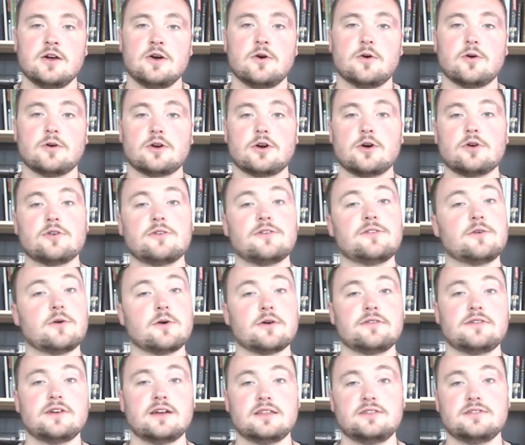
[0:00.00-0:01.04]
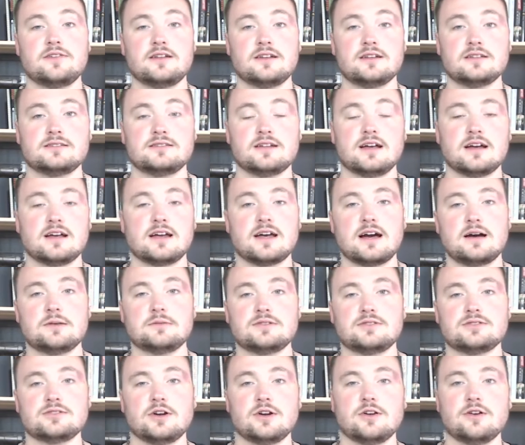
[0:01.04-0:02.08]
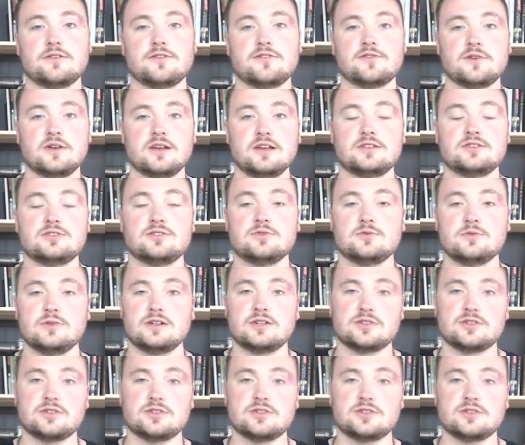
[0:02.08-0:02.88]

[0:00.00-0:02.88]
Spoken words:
or go to forfaithfitness.com to start your free 2-week